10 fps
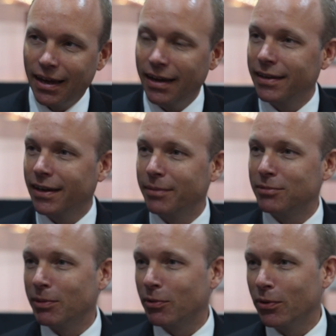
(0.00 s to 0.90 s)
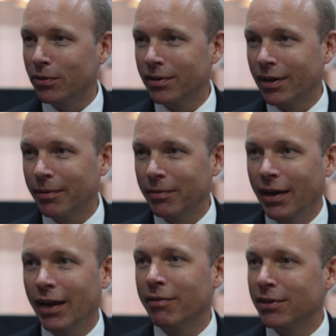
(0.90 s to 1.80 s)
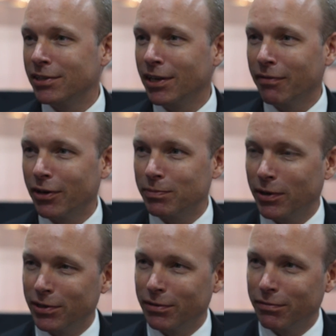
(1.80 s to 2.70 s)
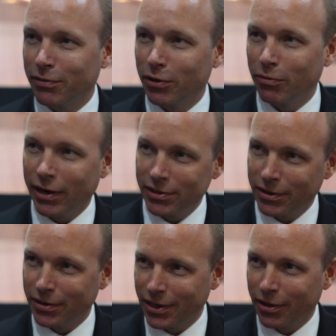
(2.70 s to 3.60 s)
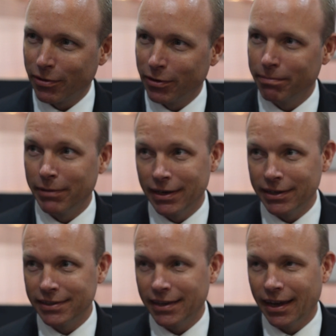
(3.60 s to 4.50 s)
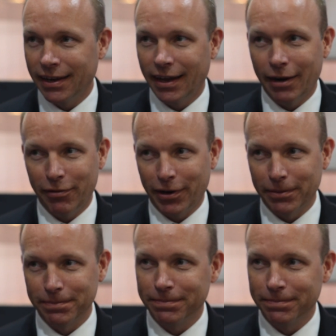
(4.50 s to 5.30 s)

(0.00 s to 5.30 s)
Hi, I'm Tim Cordon. I'm the Area Senior Vice President for Radisson Hotel Group, Middle East and Africa.